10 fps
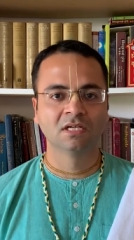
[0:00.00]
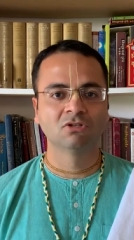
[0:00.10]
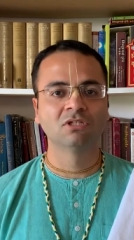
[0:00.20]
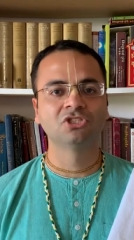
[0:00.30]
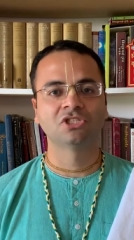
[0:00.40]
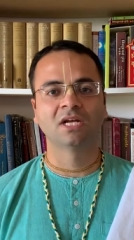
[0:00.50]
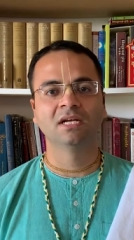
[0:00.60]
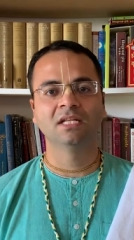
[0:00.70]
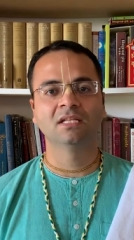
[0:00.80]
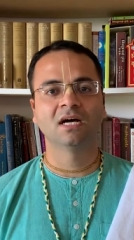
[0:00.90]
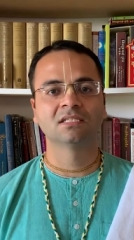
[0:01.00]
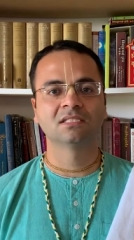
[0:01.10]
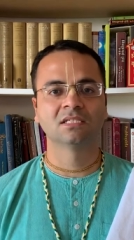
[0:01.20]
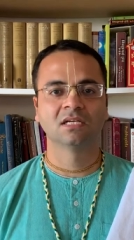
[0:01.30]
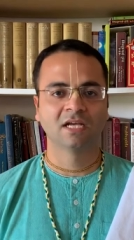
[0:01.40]
So this
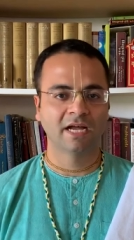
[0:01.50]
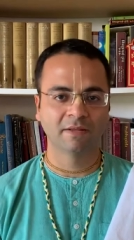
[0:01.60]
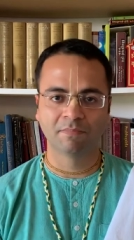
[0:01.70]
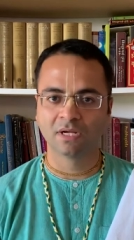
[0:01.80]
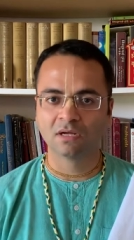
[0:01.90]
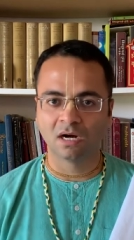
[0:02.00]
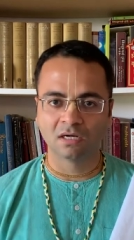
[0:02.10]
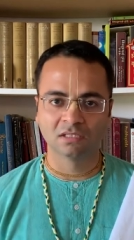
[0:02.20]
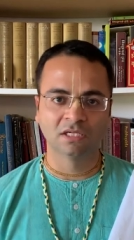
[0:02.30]
Chandidas had a big garden,